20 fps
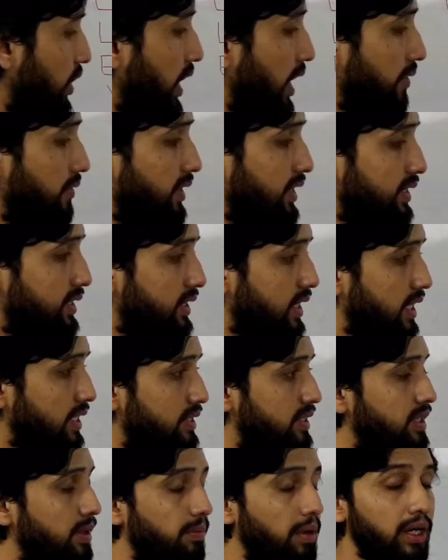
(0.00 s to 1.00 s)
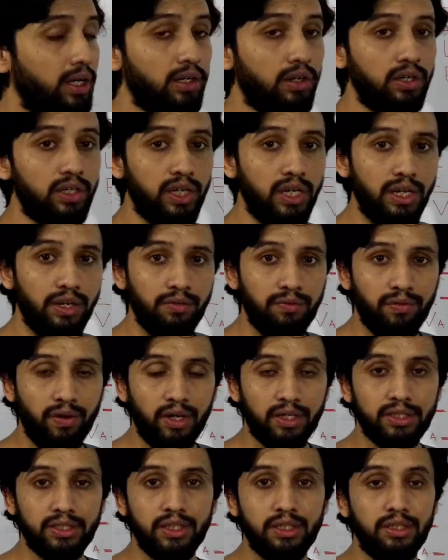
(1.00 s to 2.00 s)
We have discussed the myocardial
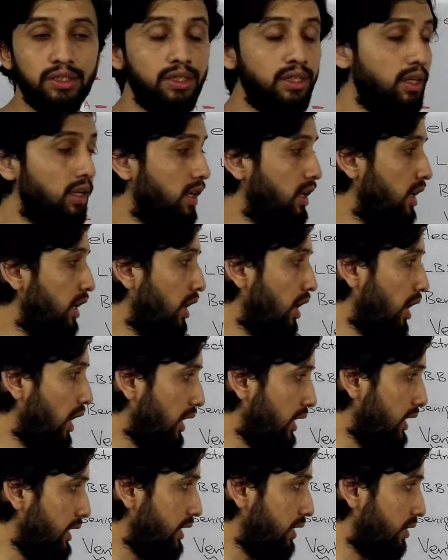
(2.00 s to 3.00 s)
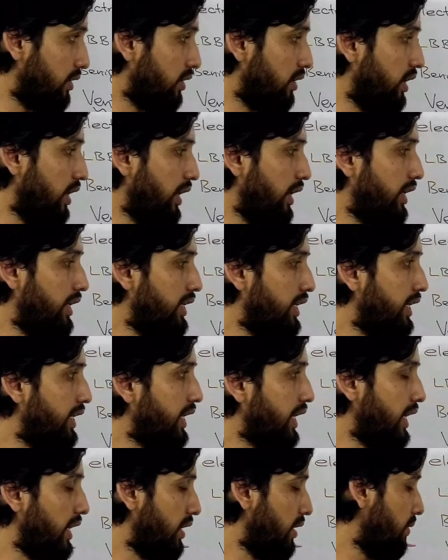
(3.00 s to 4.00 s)
infarction earlier in
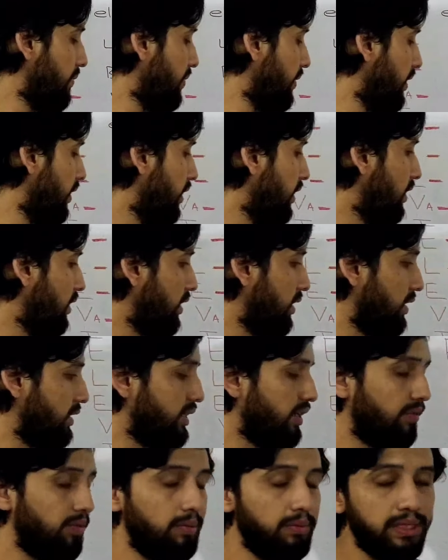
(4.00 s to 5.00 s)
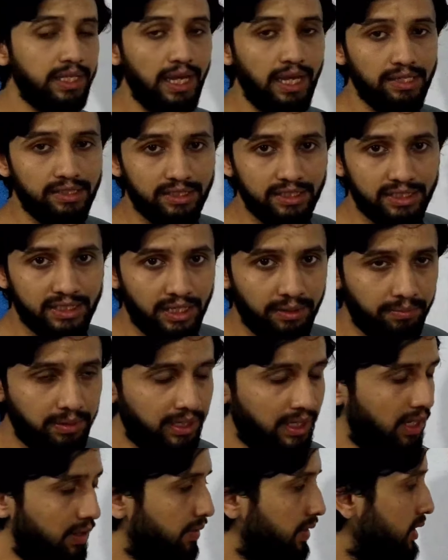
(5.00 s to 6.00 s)
detail. There will be the ST
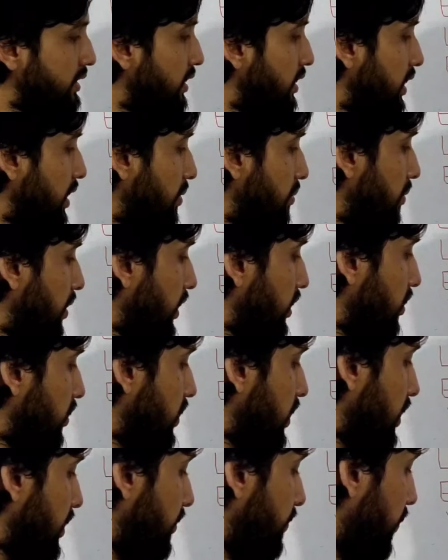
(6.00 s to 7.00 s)
segment elevation in myocardial